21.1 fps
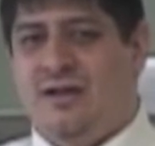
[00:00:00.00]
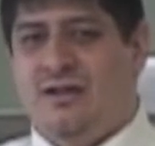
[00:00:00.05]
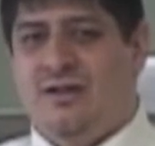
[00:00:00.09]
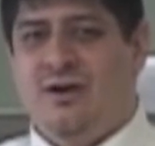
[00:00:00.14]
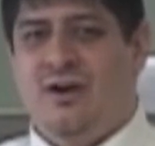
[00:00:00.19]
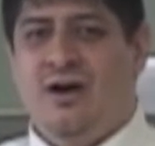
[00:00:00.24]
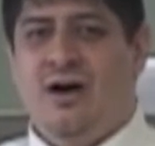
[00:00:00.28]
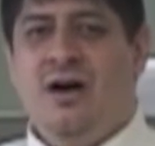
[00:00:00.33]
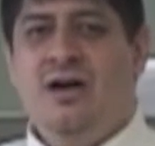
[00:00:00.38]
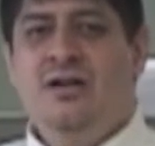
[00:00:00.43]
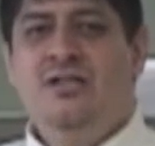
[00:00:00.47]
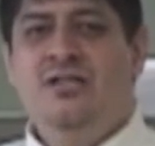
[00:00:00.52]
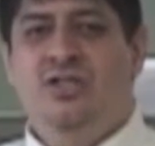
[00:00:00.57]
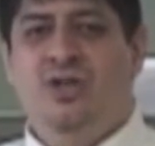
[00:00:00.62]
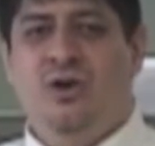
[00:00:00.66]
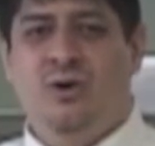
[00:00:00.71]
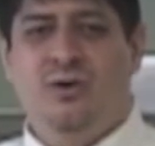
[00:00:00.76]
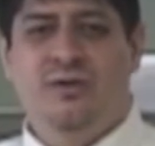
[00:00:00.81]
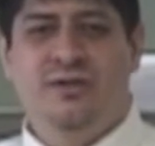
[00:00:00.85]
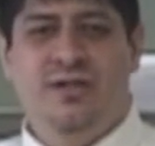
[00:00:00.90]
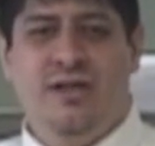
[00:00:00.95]
there are
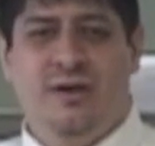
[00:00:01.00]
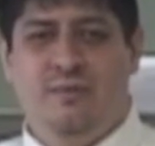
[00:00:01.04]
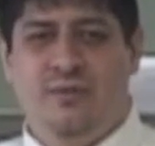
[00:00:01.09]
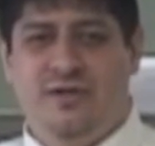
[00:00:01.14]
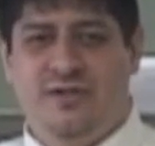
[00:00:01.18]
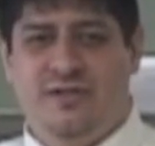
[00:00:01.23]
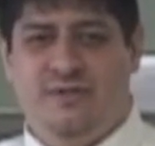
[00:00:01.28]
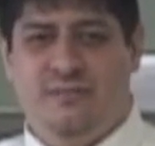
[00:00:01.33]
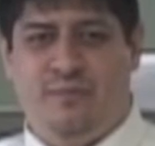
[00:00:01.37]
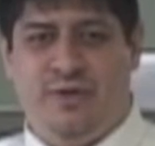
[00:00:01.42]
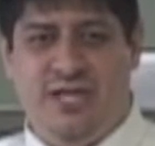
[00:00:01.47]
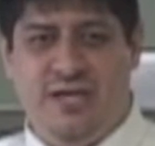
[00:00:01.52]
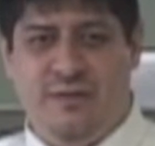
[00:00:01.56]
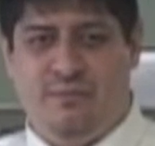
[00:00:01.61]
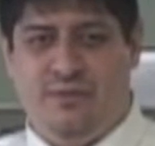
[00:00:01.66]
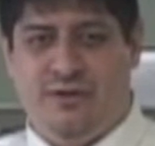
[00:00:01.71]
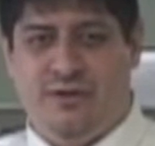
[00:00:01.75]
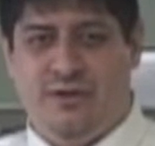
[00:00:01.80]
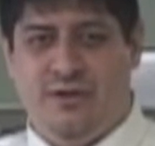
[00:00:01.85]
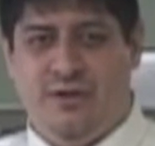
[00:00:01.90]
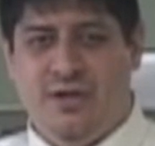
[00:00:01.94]
untold numbers of
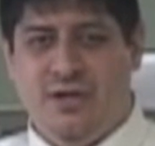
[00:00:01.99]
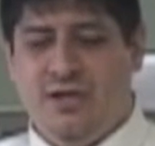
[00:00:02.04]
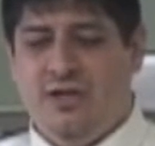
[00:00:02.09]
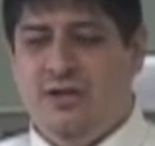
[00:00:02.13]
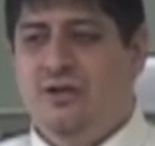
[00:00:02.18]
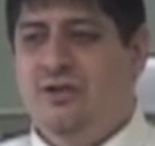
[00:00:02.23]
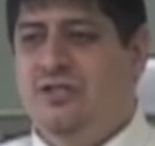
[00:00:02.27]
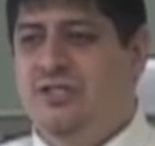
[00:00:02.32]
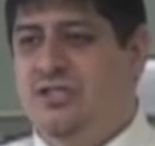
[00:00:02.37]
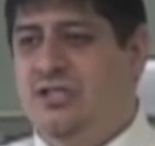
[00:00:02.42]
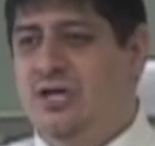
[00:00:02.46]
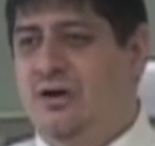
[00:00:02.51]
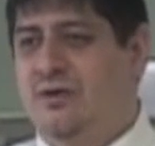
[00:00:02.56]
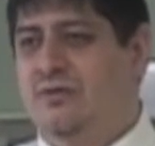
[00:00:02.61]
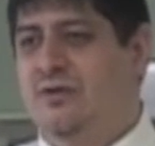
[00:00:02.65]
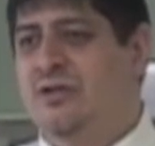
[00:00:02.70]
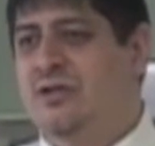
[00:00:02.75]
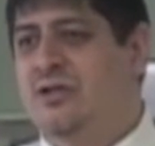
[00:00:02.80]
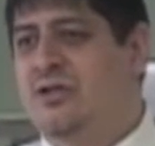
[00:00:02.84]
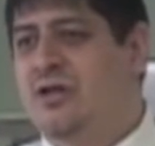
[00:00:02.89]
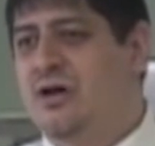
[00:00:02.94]
people who
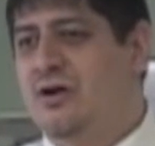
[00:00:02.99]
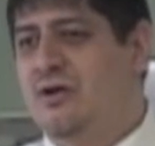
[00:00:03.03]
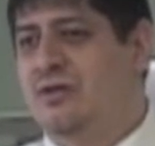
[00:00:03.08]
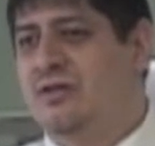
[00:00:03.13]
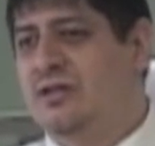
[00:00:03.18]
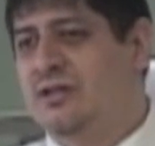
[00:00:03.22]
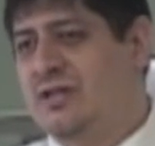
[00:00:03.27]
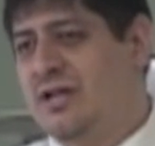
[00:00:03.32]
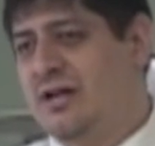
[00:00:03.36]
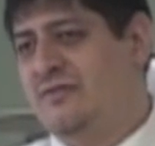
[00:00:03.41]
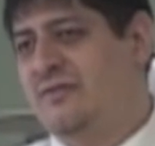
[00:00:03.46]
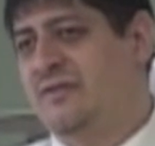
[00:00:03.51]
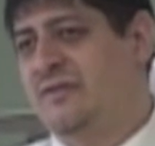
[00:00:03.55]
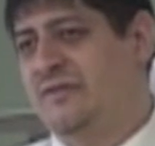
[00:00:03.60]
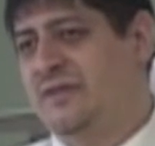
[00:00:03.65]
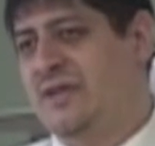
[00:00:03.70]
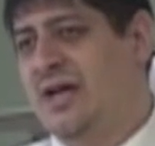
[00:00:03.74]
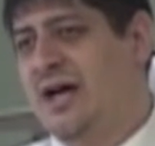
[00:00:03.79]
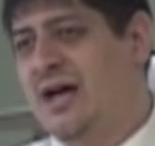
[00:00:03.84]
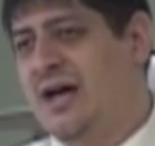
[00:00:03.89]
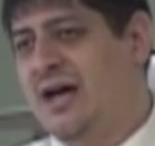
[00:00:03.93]
don't know the love
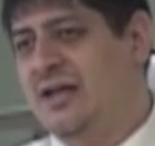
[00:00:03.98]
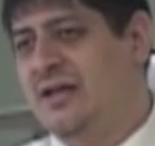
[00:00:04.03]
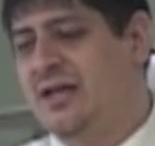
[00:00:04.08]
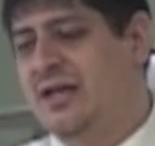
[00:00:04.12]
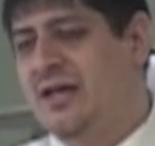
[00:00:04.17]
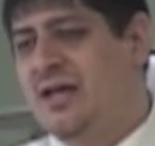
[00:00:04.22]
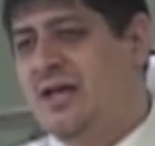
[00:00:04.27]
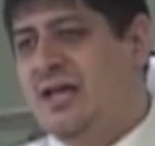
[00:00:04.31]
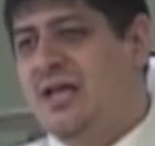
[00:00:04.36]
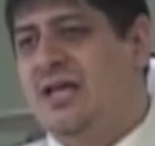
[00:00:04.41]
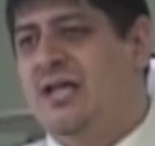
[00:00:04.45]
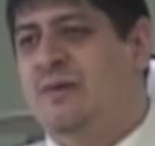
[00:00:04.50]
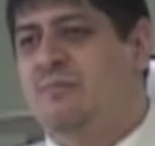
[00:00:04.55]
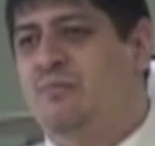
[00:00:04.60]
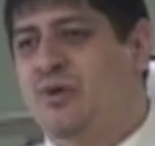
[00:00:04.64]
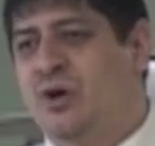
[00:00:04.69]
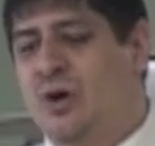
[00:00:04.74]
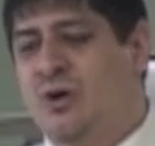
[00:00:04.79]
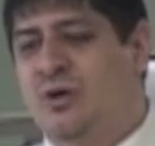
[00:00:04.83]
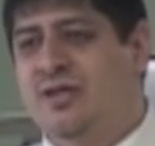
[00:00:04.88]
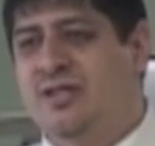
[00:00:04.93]
of God. And it
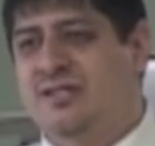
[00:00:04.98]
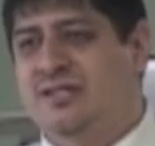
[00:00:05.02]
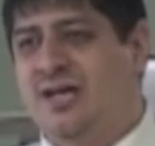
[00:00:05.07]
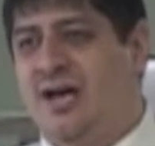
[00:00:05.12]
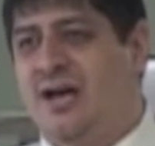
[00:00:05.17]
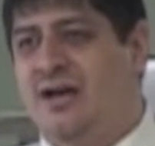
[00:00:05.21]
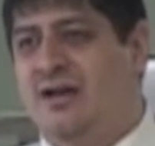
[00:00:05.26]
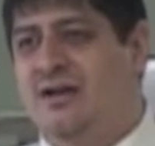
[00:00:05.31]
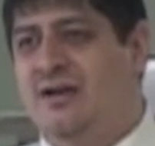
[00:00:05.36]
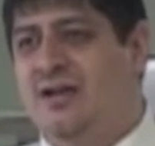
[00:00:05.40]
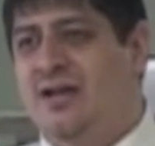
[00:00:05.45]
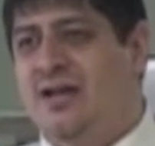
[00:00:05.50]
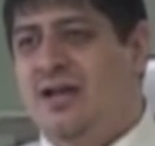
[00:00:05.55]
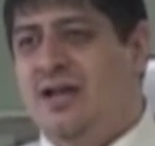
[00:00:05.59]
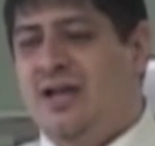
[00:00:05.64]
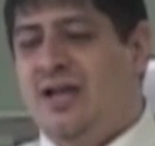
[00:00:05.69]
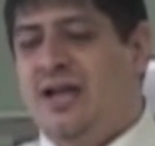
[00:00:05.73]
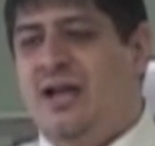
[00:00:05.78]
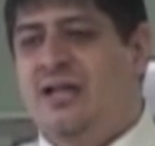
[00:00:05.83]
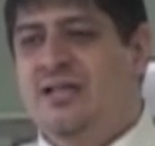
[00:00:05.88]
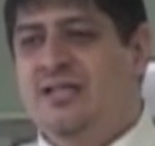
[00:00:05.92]
broke his heart.
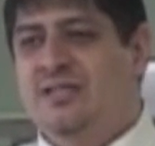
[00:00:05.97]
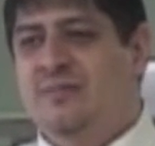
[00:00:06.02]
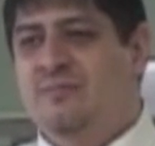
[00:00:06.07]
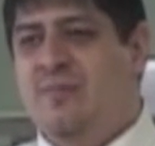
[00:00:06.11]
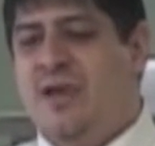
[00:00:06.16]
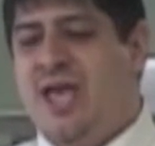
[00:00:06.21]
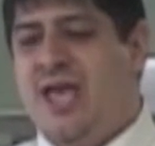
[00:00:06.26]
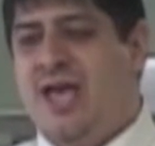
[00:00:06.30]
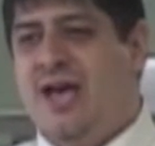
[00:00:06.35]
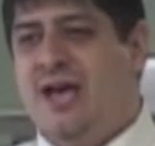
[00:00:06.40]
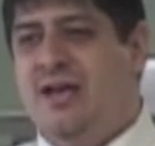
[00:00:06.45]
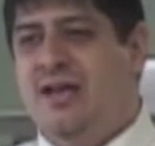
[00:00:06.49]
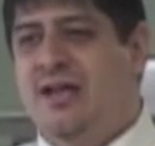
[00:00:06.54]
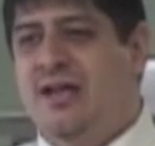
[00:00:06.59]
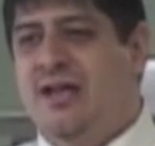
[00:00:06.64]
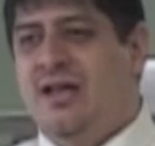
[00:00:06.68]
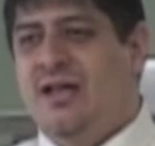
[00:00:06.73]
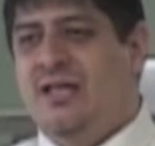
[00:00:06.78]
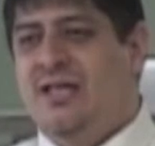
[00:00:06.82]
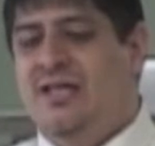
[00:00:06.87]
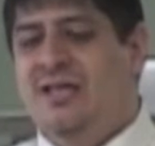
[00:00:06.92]
And his man,
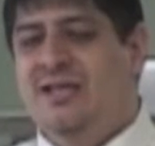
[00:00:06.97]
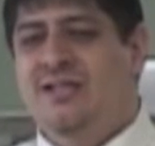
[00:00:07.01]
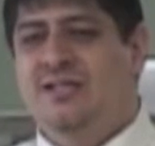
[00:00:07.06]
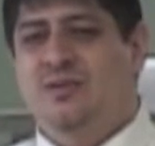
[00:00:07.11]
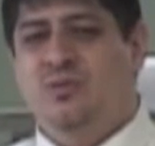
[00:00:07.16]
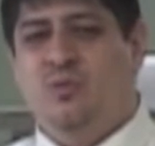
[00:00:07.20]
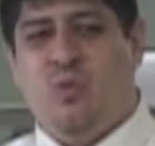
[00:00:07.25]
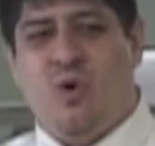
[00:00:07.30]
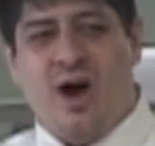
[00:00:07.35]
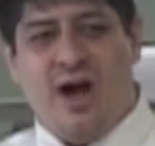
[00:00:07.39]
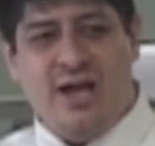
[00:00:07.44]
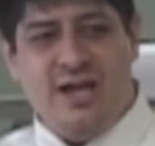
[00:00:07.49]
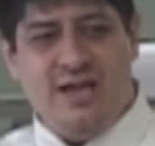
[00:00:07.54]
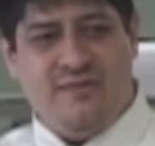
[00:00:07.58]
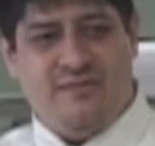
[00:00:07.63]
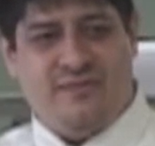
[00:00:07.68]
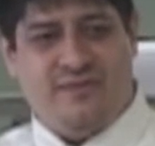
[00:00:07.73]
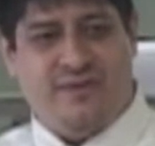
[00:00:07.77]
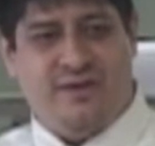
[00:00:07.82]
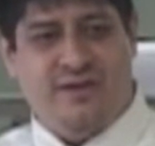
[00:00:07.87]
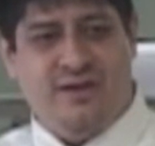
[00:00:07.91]
he and his
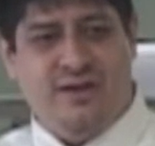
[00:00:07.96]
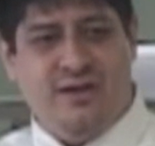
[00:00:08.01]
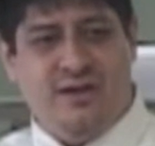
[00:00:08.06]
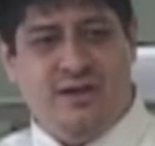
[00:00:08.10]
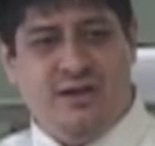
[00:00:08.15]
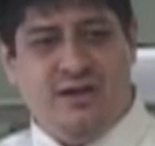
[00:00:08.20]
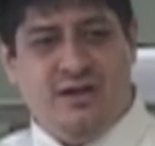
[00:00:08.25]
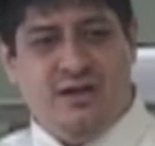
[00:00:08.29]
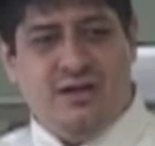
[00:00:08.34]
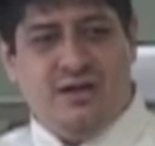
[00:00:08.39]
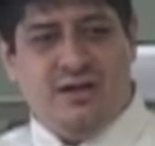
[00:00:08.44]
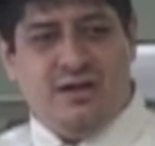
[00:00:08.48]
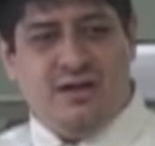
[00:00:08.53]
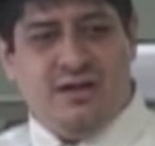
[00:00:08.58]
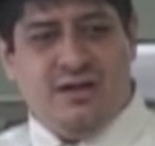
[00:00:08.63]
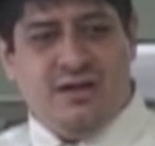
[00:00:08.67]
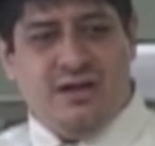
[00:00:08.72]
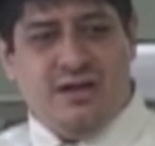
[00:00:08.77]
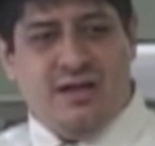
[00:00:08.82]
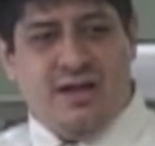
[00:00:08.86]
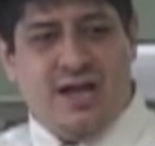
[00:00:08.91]
wife,
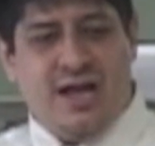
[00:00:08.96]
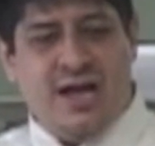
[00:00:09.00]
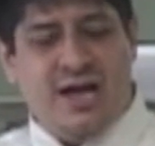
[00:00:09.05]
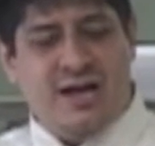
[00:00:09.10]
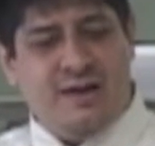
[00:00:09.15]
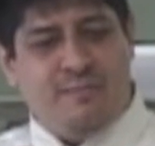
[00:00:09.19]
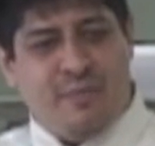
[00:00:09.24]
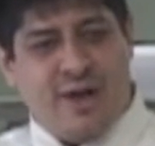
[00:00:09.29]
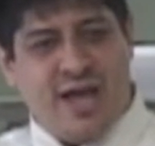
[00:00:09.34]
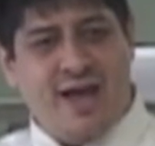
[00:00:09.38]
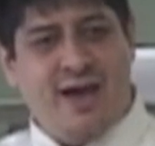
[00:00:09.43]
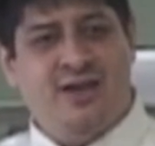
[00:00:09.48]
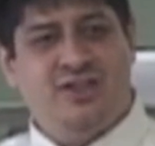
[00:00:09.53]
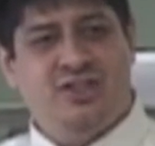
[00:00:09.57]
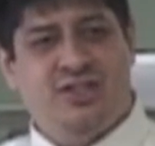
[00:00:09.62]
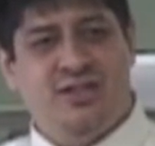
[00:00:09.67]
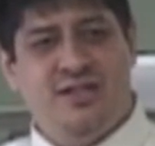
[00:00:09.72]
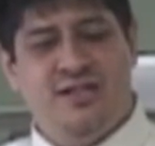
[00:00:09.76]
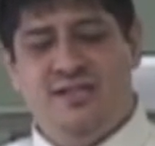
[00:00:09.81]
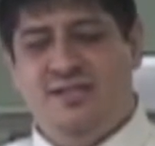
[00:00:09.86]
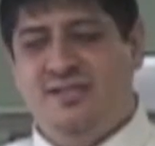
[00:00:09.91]
had a
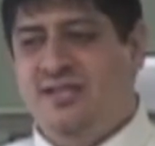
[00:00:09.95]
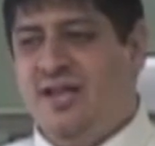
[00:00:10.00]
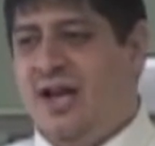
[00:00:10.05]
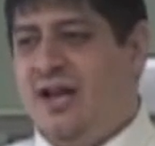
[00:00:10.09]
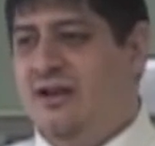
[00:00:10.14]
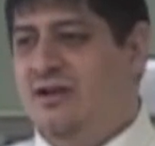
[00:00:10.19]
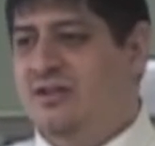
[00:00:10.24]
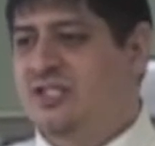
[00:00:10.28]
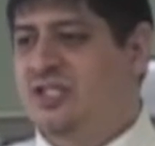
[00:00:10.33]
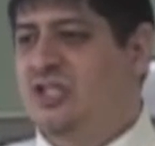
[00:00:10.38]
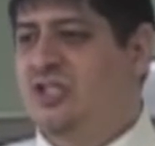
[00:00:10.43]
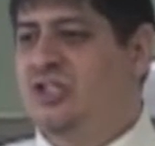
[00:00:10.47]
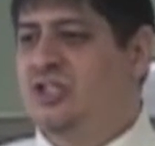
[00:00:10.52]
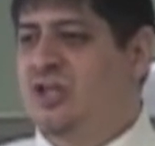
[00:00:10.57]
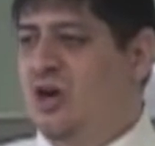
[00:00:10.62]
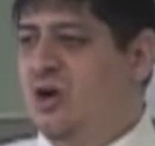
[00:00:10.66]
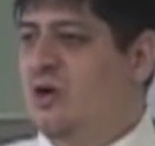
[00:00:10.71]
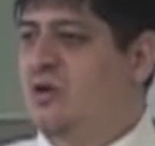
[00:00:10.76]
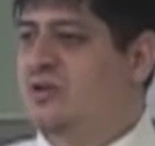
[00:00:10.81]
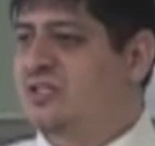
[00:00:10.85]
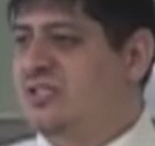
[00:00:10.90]
passionate desire to
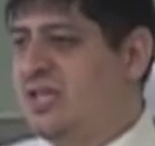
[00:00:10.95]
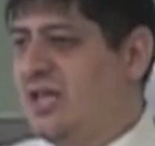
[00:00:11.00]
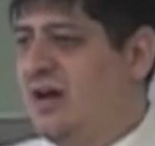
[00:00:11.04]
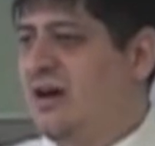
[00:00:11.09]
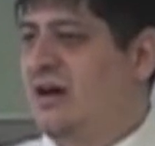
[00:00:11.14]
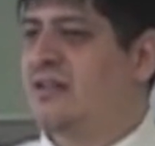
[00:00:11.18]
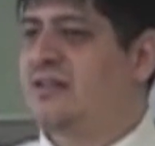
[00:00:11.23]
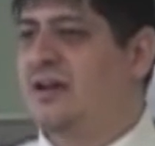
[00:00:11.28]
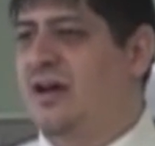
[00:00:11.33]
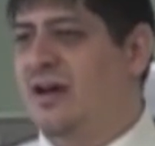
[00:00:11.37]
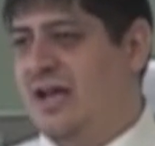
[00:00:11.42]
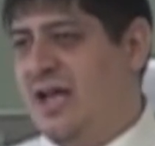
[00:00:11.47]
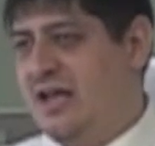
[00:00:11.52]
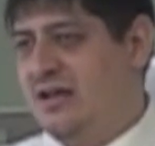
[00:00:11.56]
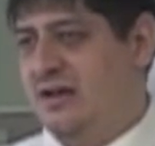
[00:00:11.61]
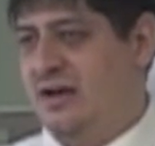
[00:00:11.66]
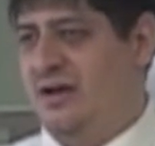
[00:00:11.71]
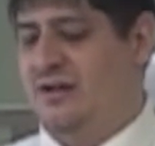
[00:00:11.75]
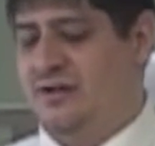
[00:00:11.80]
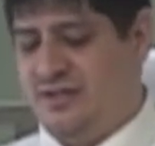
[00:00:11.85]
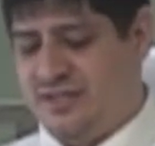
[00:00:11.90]
go tell the
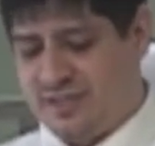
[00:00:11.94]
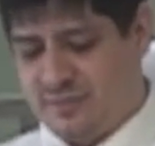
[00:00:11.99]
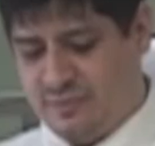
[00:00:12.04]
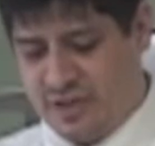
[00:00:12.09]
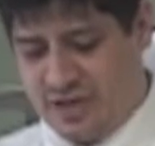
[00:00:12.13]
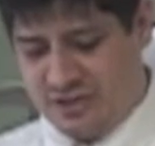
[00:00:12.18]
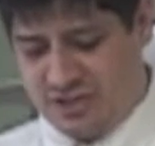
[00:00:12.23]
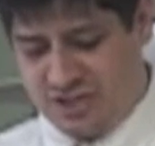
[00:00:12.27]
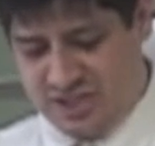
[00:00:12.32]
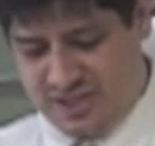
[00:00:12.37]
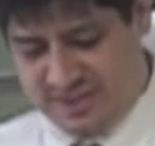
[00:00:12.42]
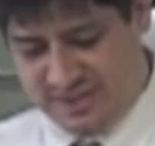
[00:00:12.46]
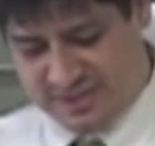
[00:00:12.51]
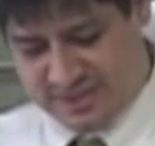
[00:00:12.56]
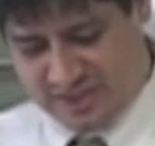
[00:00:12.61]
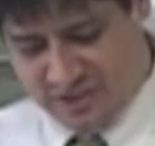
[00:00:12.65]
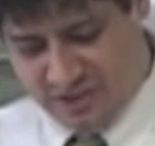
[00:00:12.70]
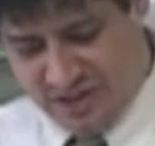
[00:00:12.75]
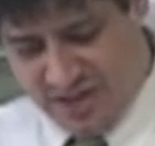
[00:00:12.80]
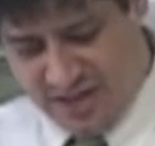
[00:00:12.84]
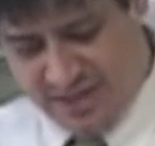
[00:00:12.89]
headhunters about Jesus
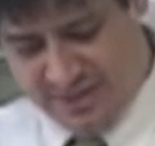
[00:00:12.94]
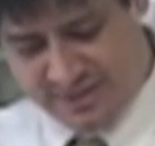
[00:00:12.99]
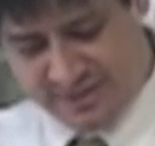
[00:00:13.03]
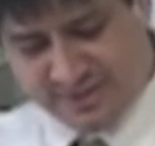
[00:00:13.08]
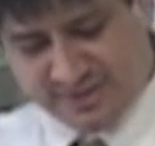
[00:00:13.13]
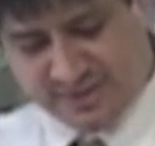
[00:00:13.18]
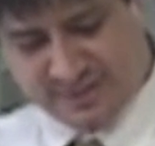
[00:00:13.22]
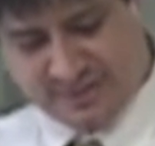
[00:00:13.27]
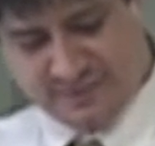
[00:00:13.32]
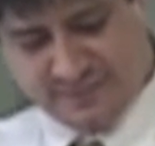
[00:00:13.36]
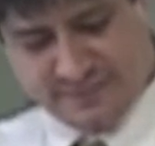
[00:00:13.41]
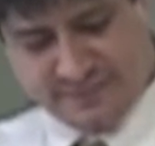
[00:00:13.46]
Christ.